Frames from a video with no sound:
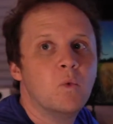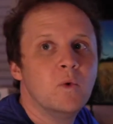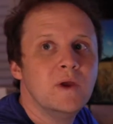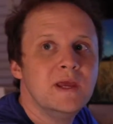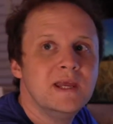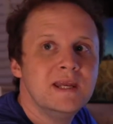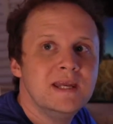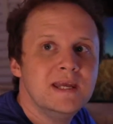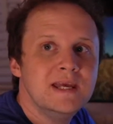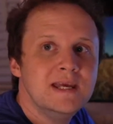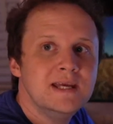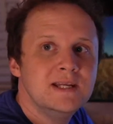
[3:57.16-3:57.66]
we
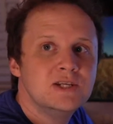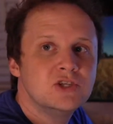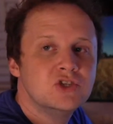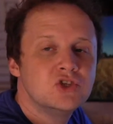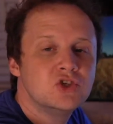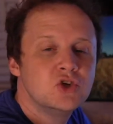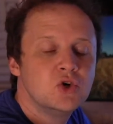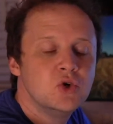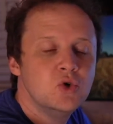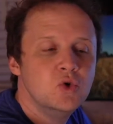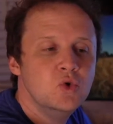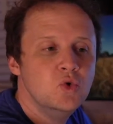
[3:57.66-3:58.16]
need
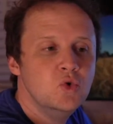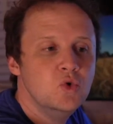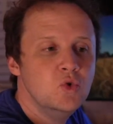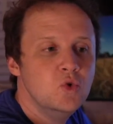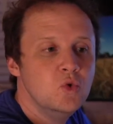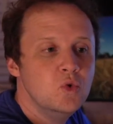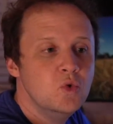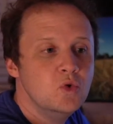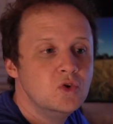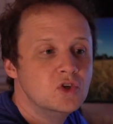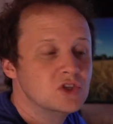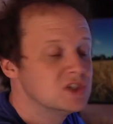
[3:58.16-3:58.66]

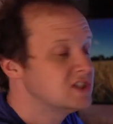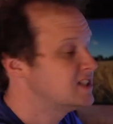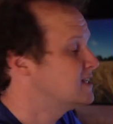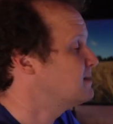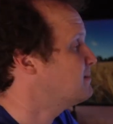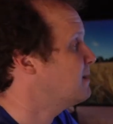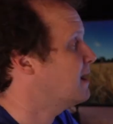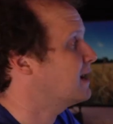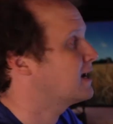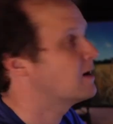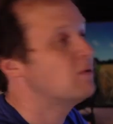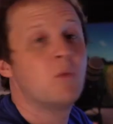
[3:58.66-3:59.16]
to just sit
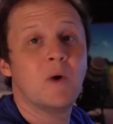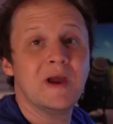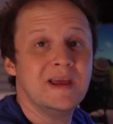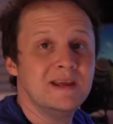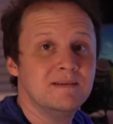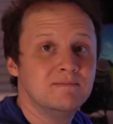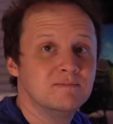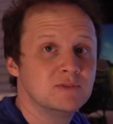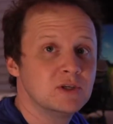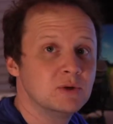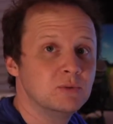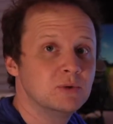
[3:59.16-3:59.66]
back and wait.
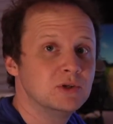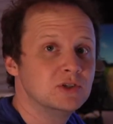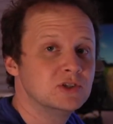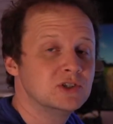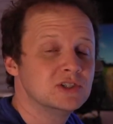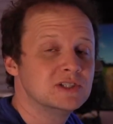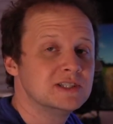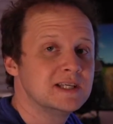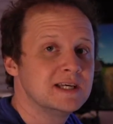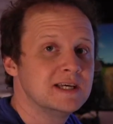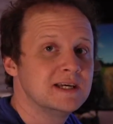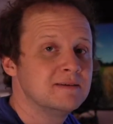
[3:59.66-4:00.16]
So we'll
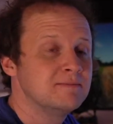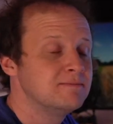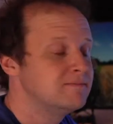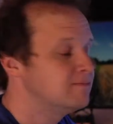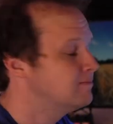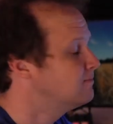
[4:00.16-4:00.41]
just sit here.